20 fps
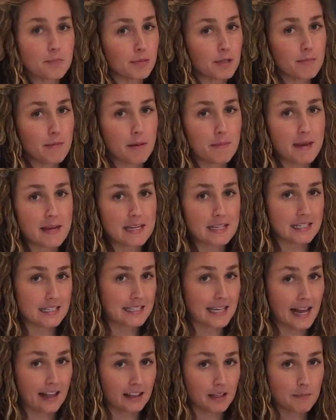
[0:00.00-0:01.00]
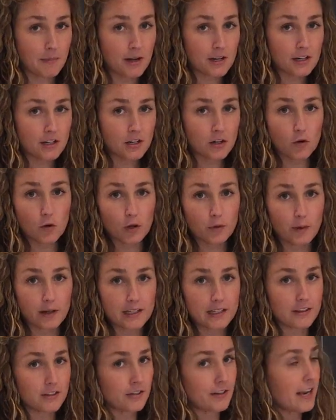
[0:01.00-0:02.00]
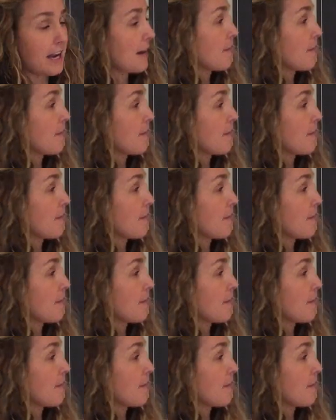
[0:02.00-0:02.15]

simply by making a tally mark or writing their